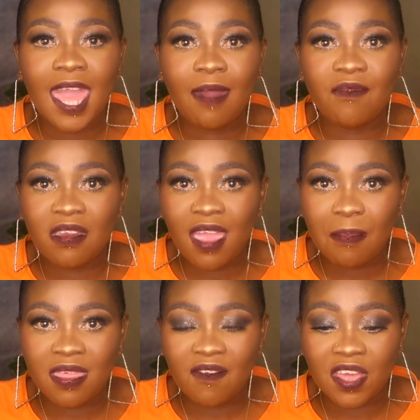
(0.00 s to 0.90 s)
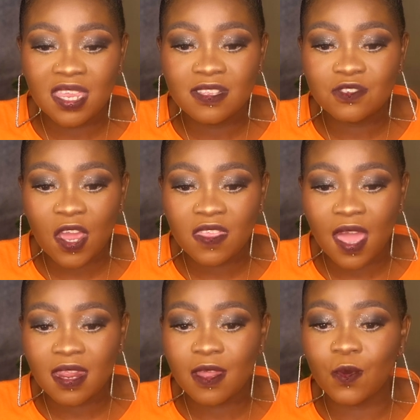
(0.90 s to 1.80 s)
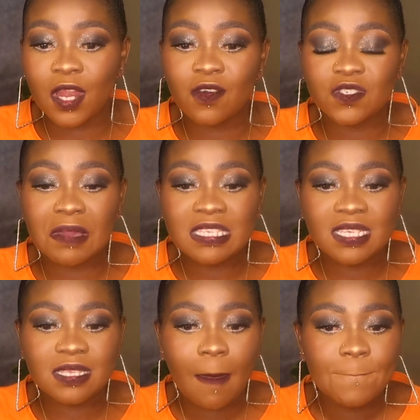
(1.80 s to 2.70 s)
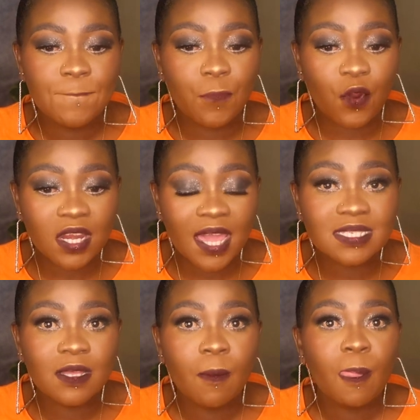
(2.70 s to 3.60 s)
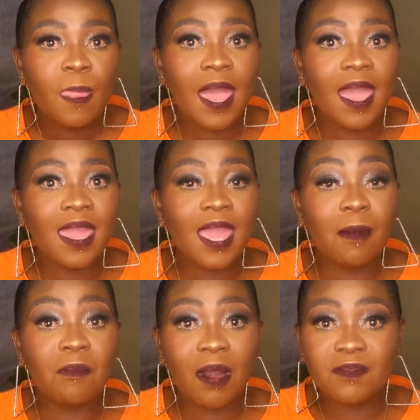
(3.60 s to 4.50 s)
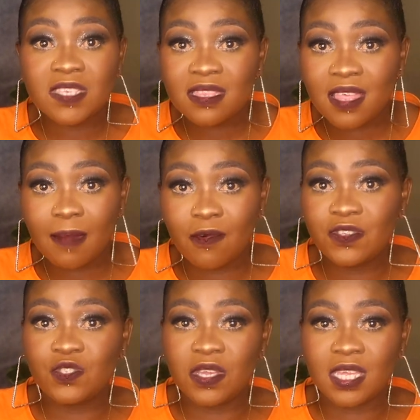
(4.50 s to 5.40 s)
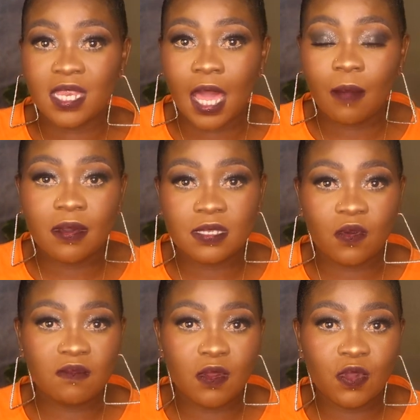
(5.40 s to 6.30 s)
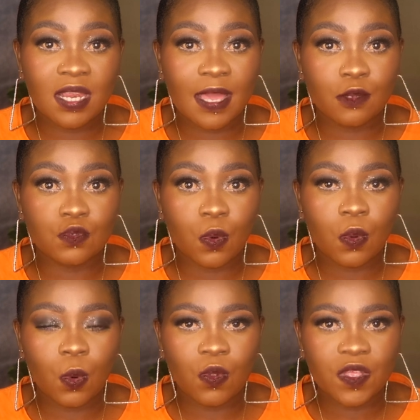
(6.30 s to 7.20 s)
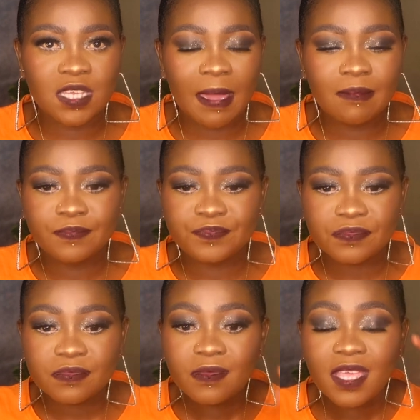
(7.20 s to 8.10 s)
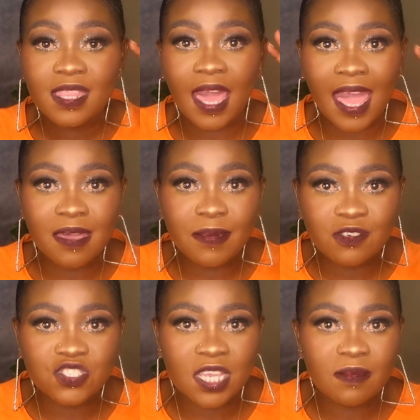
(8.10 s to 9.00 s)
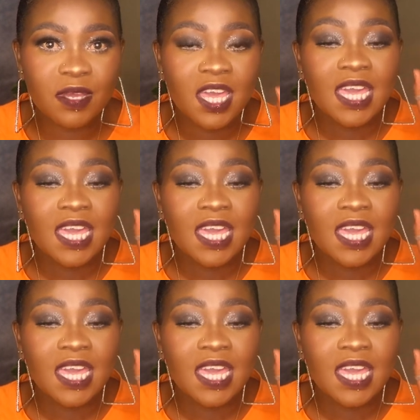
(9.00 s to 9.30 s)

am very happy that I finally tried the Hana Nangula cosmetics products. I am upset that I'm only doing it now because I could be looking like a doll all the time. The eyebrow shape